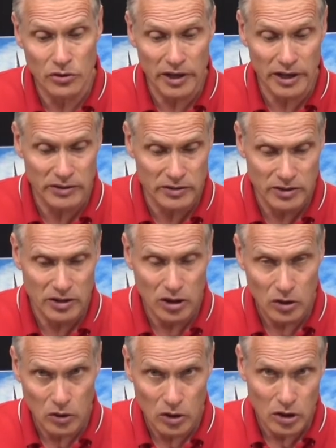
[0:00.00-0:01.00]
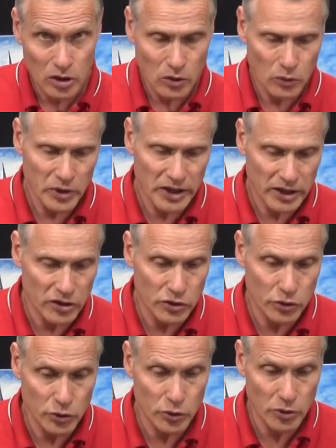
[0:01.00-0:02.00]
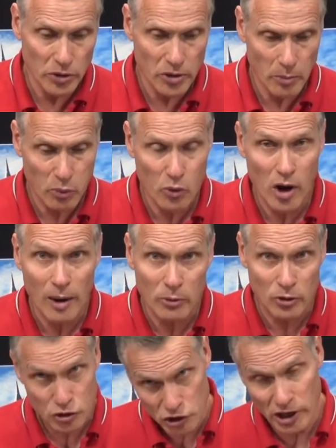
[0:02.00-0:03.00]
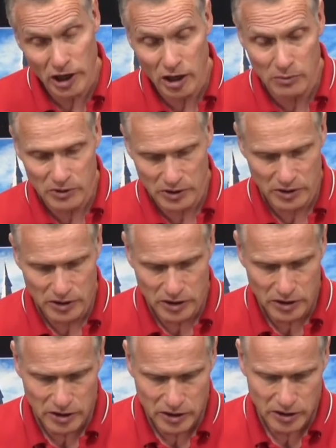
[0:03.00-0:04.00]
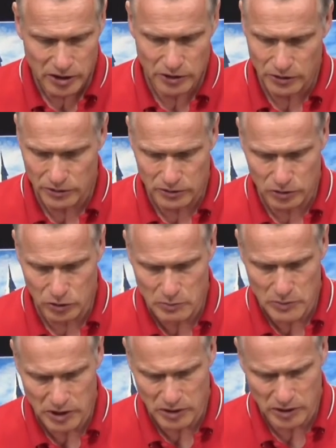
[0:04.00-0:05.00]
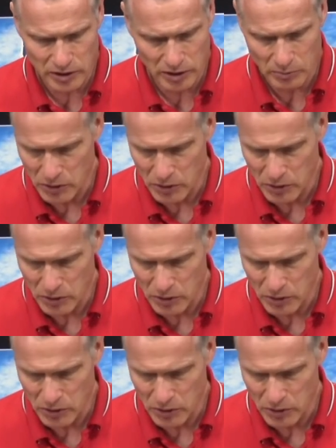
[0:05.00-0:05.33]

that we can do the proper job here in a little bit, in a